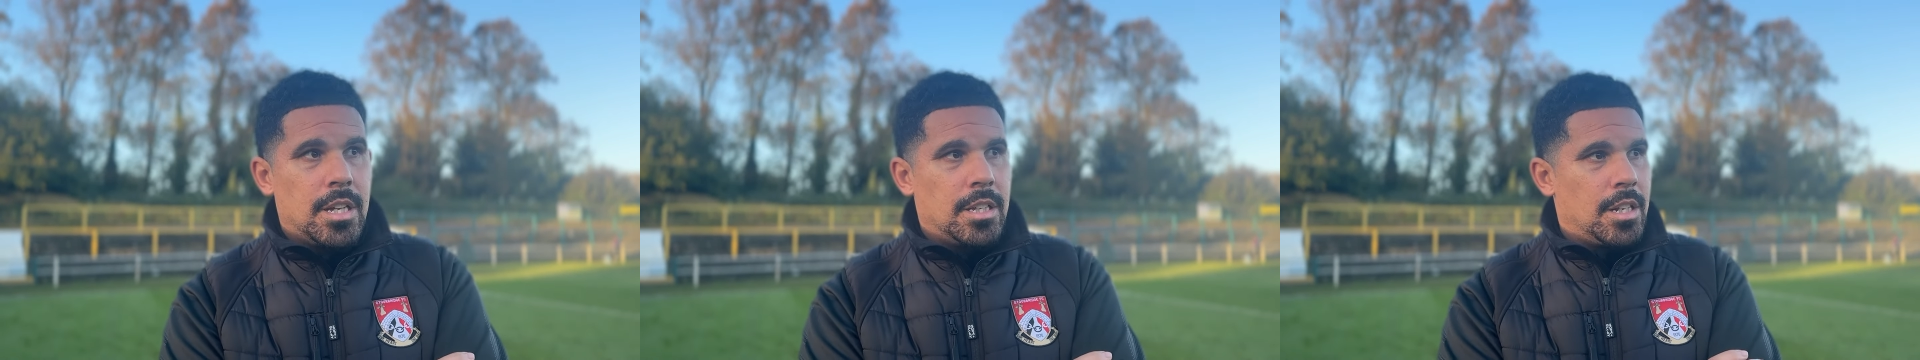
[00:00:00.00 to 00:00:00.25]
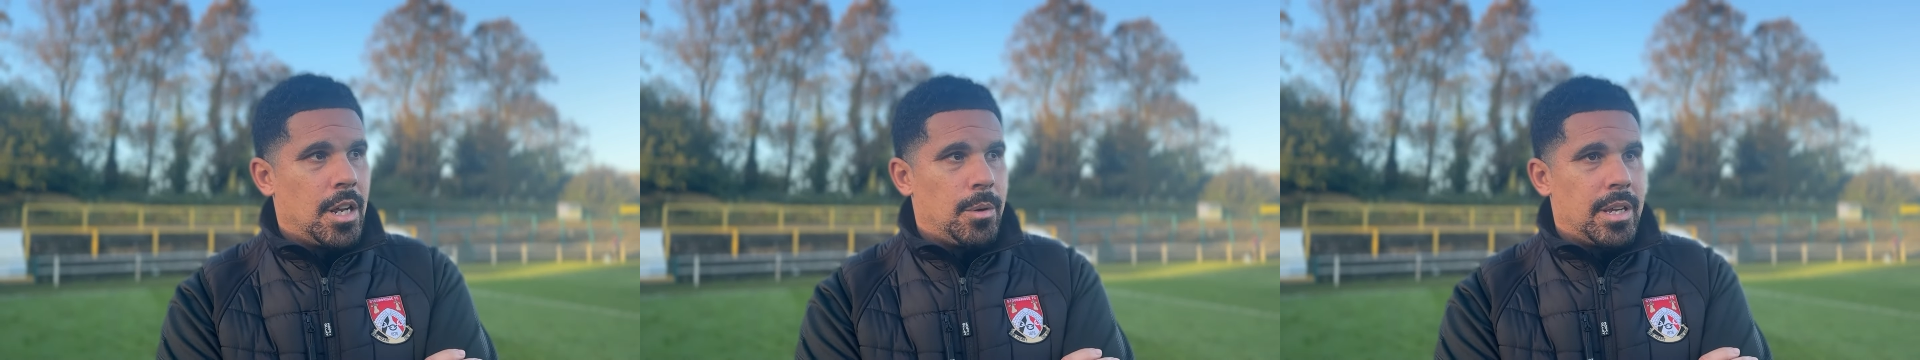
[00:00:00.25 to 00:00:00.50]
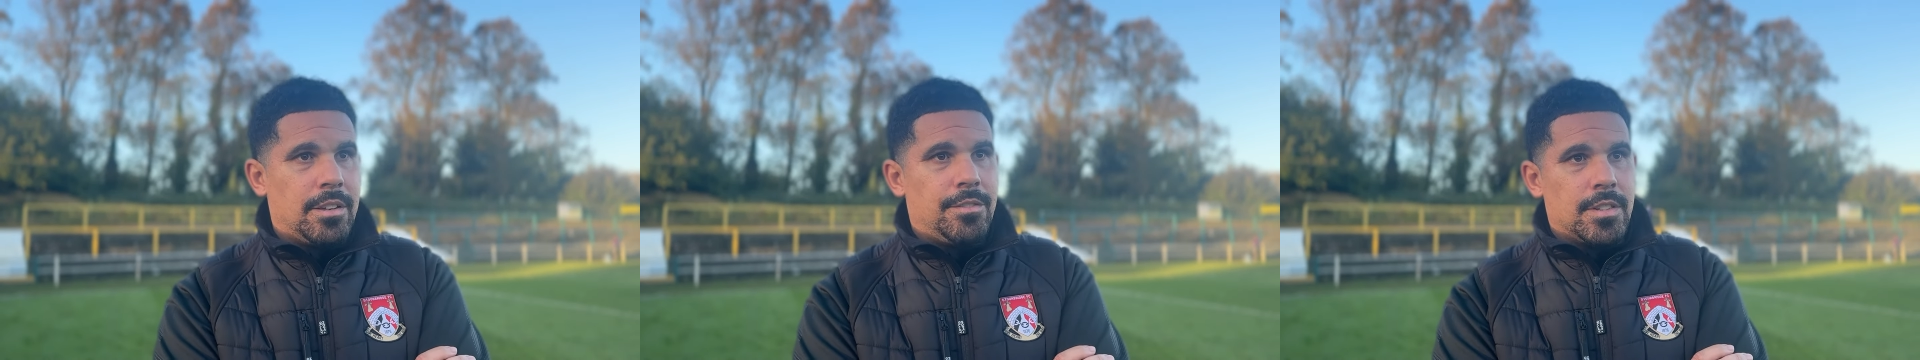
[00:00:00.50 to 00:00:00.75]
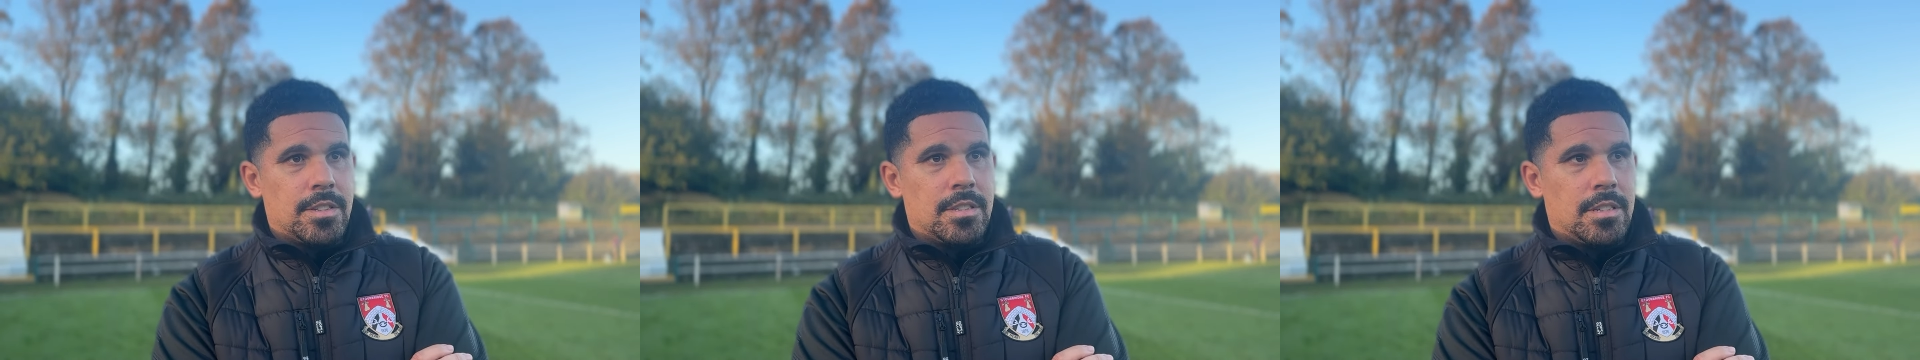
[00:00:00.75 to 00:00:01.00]
you know,
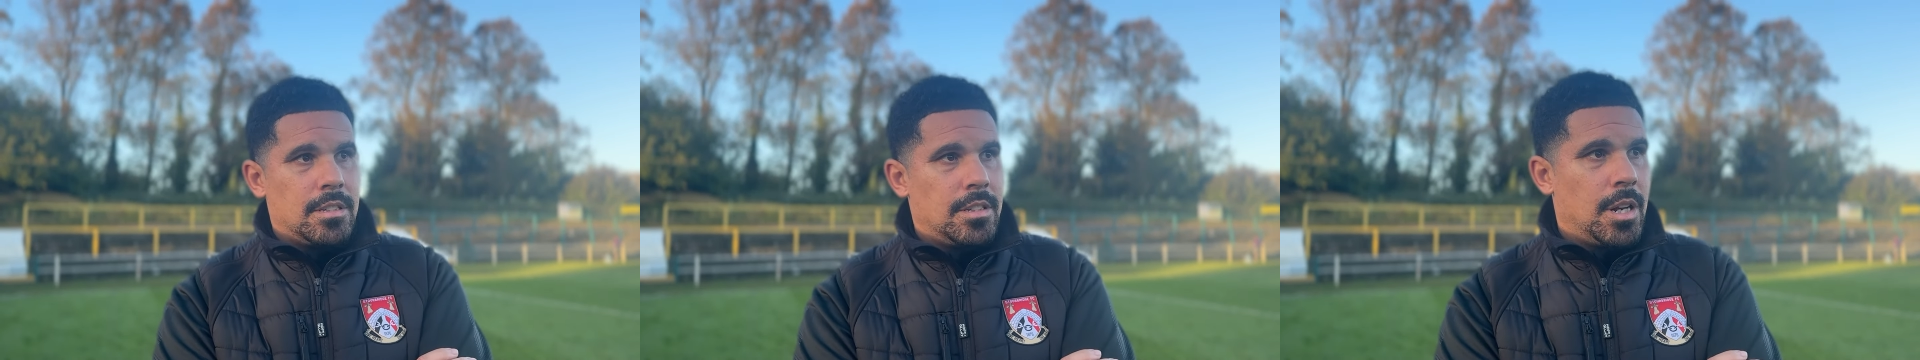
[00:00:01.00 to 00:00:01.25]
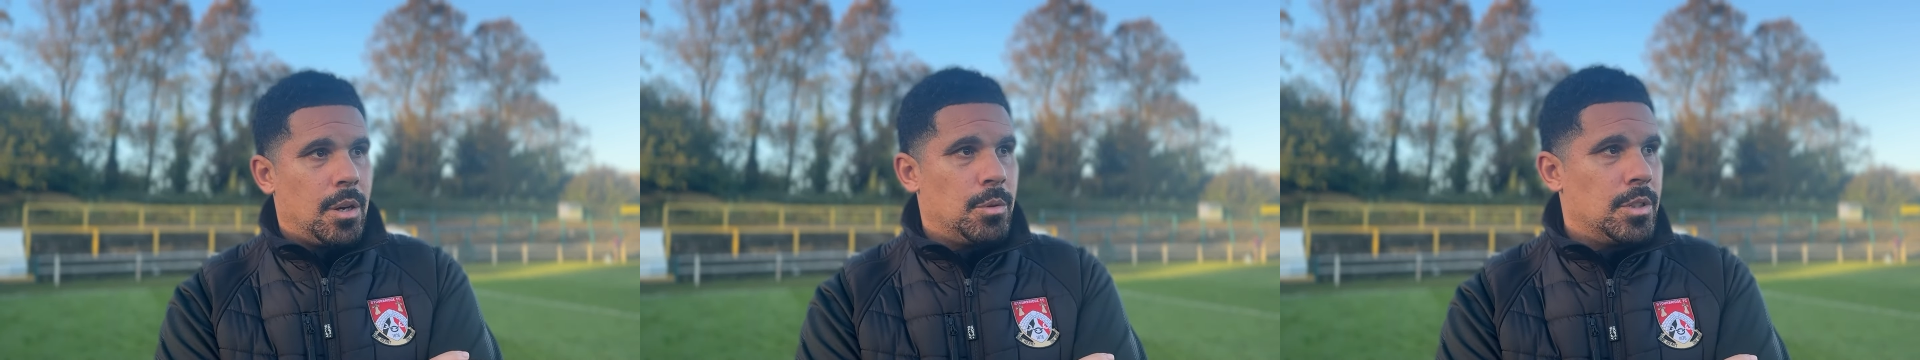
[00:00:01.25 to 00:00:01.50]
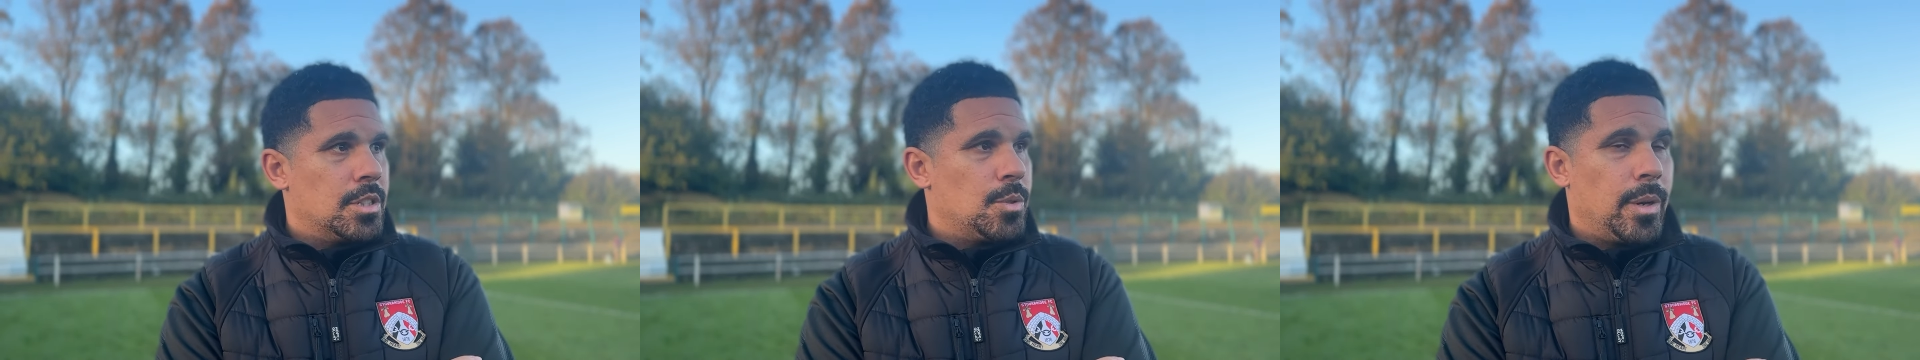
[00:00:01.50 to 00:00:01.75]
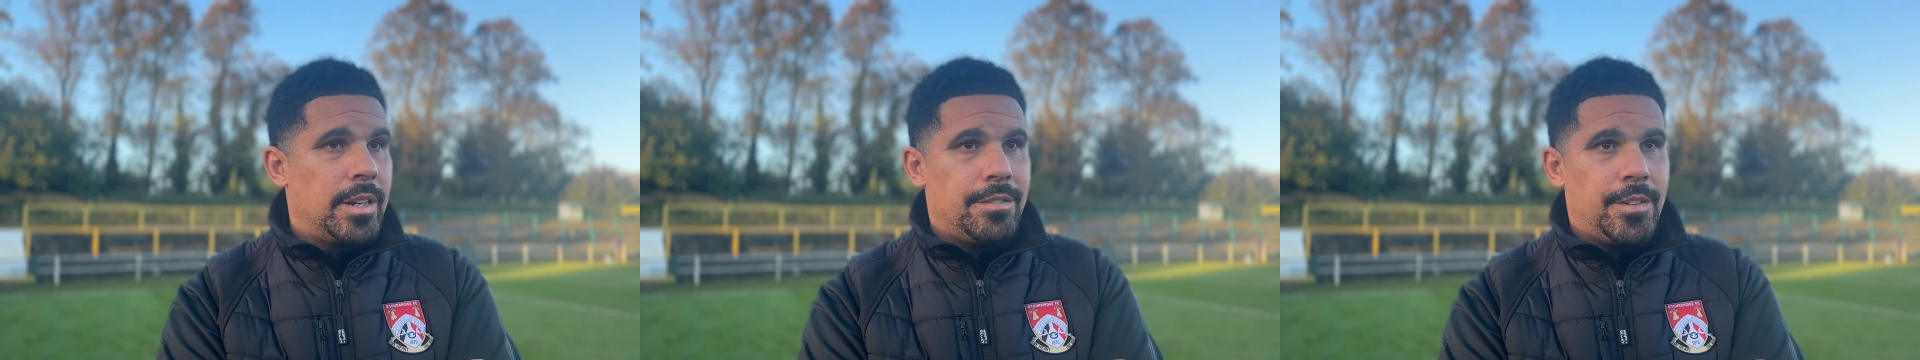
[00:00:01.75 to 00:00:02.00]
Ethan's, you know, under
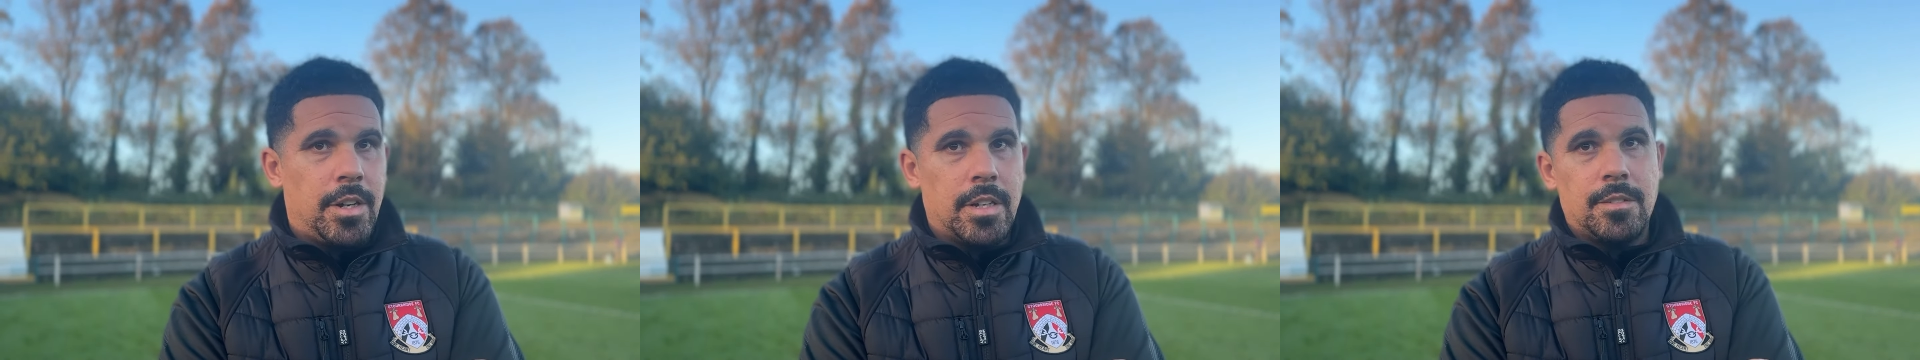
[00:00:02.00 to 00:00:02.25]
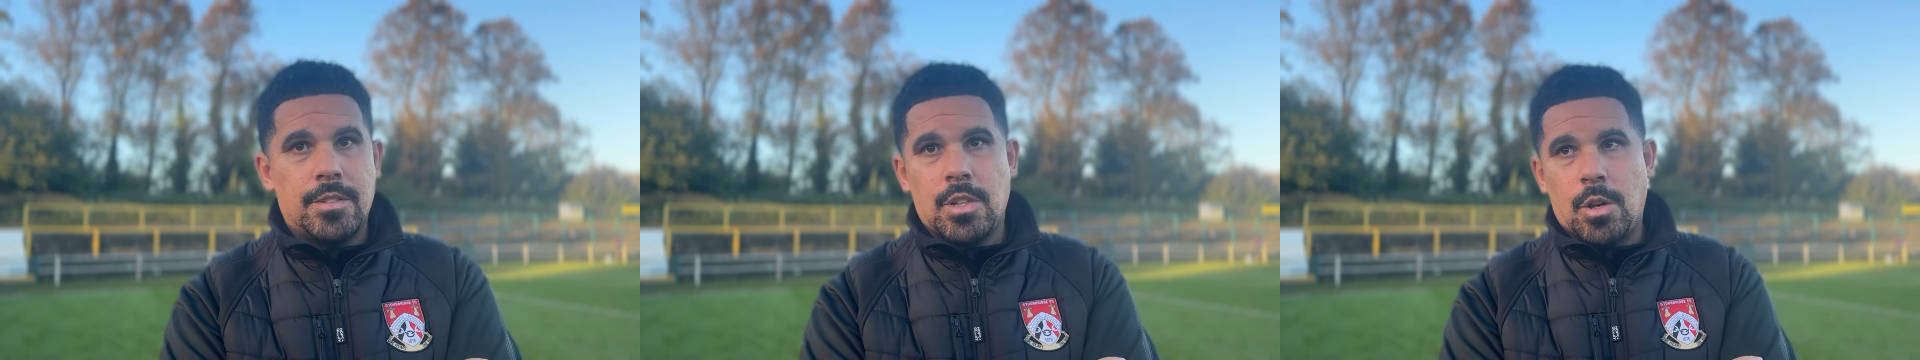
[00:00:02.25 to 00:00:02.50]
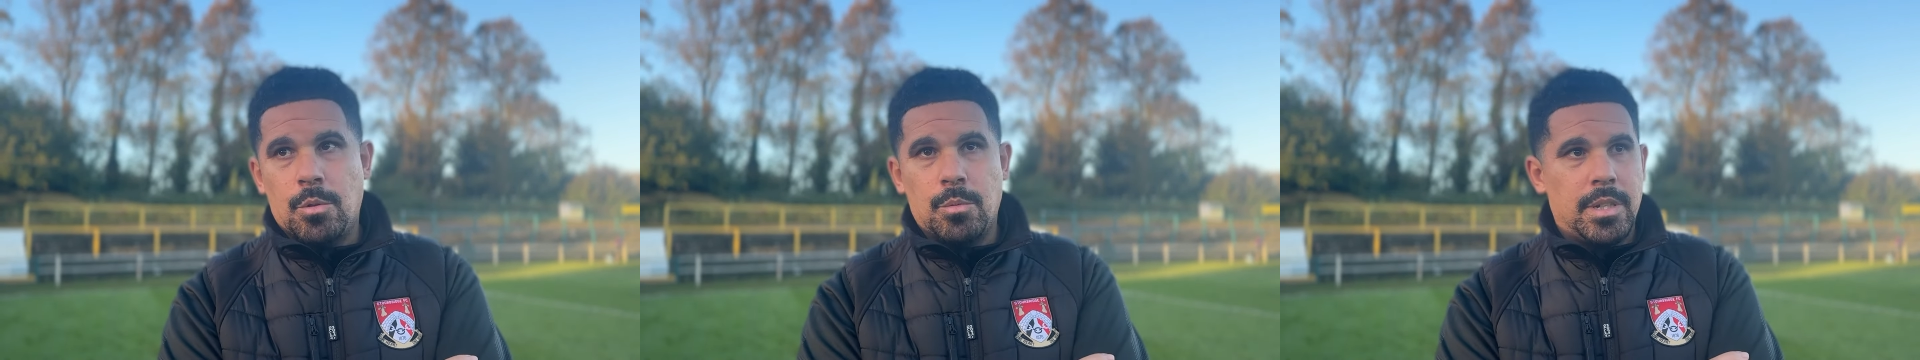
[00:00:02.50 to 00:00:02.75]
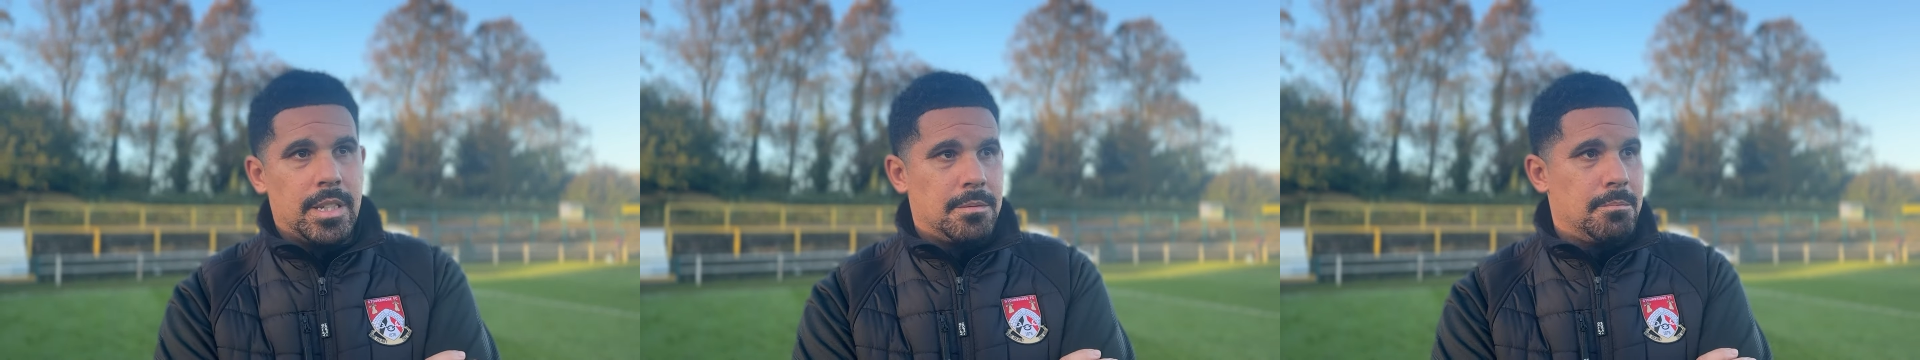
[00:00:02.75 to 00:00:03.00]
25, so
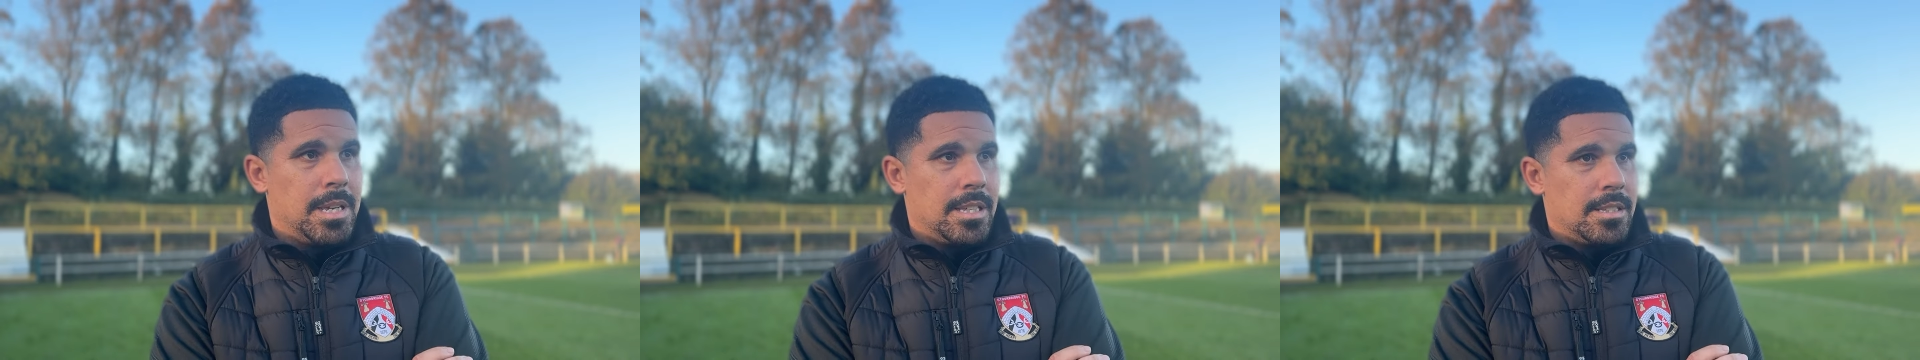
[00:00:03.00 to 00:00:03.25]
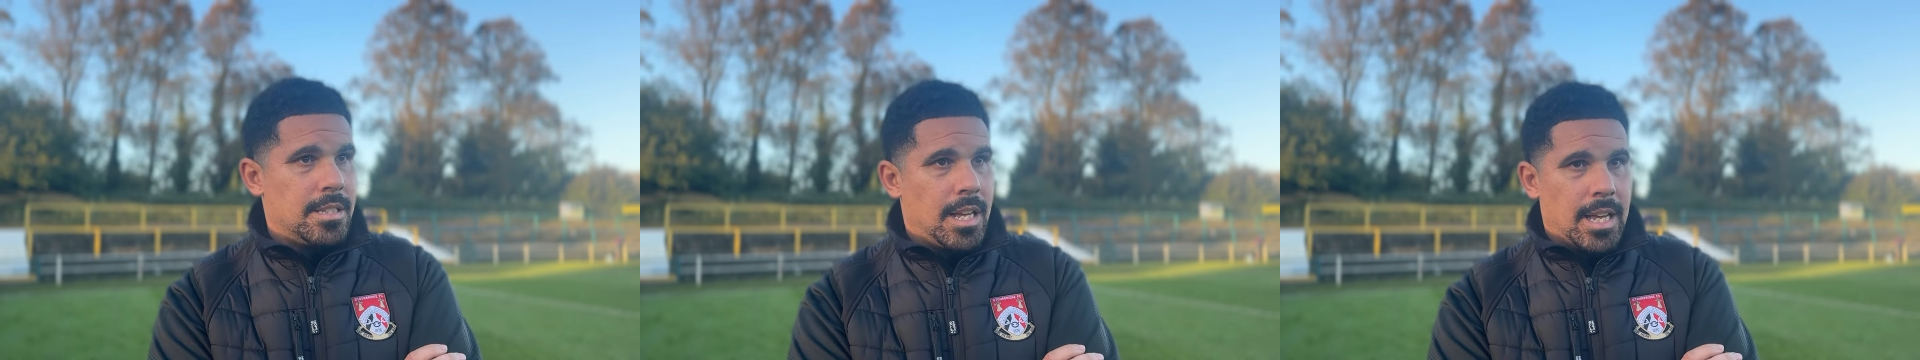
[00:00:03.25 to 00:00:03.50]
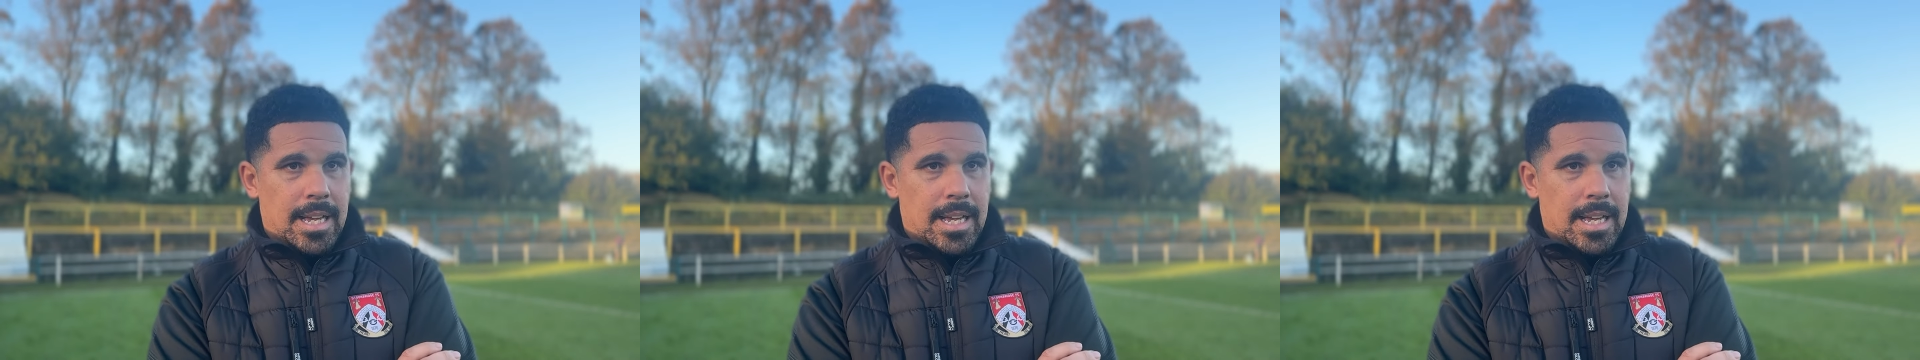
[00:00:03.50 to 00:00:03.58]
is Niz,